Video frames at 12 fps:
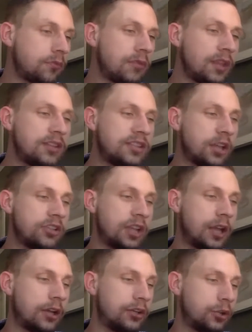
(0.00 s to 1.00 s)
it tells you
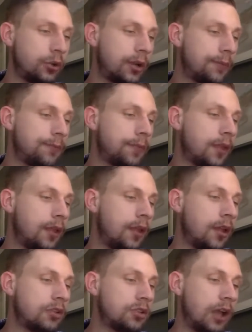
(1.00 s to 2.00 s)
how to do it.
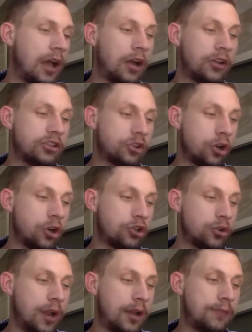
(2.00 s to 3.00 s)
So how to surge
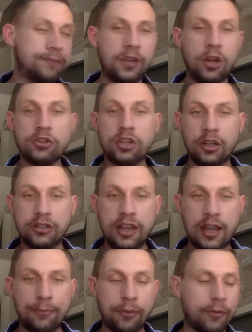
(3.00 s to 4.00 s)
train. Here's an
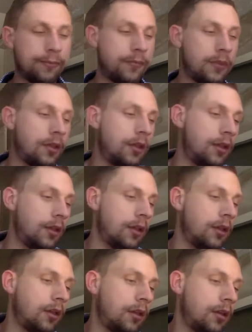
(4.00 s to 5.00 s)
example.
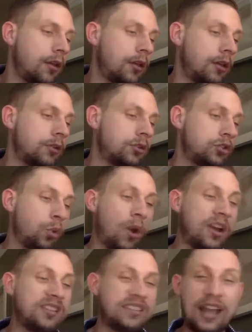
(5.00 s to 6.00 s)

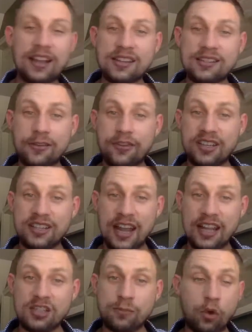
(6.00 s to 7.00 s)
20 seconds of
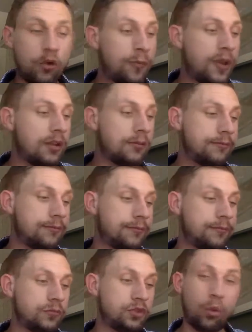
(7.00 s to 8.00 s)
intense movement,
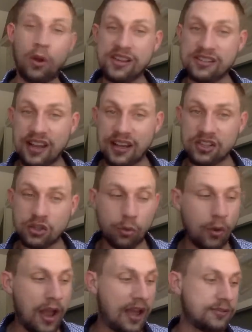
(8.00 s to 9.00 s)
20 seconds of
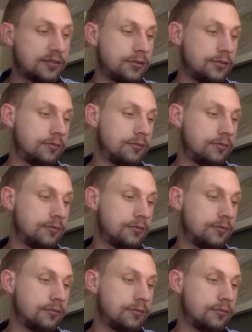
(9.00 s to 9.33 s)
rest,